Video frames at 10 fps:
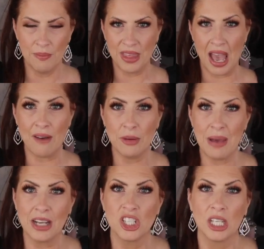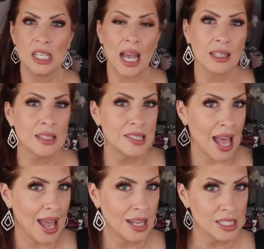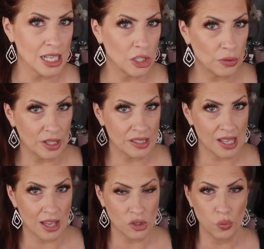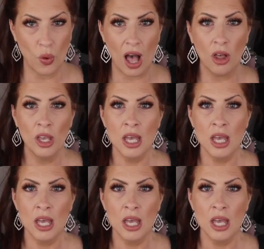They have a matching necklace and earrings as well.